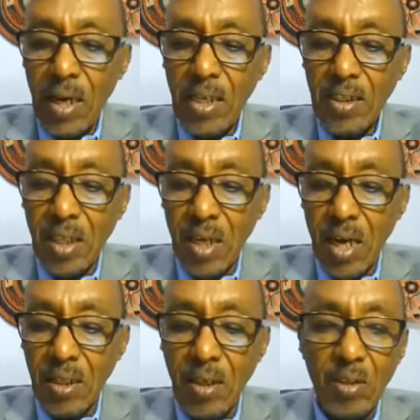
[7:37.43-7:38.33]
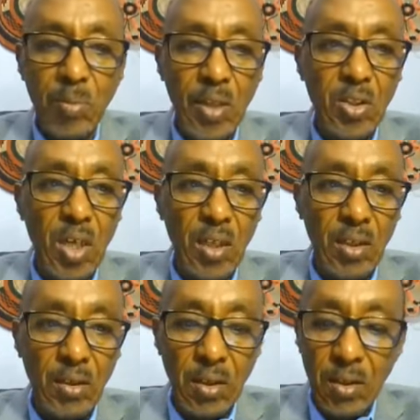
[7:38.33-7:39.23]
Later, I got my
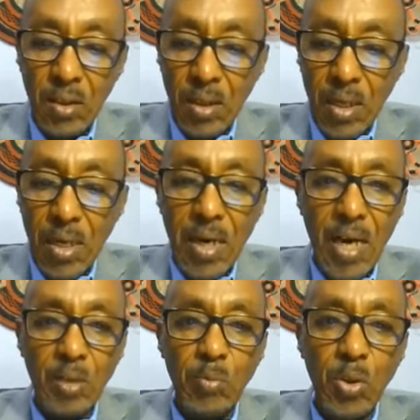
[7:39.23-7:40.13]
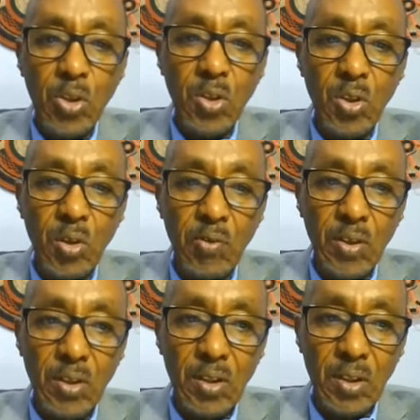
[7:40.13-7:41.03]
tenure at Boston
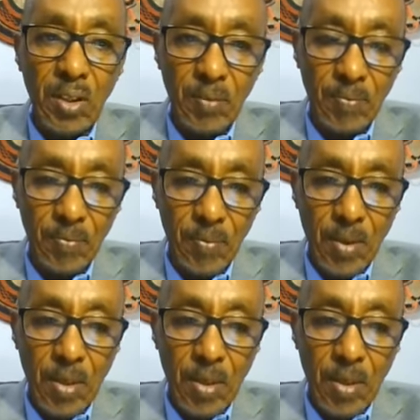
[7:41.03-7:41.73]
University,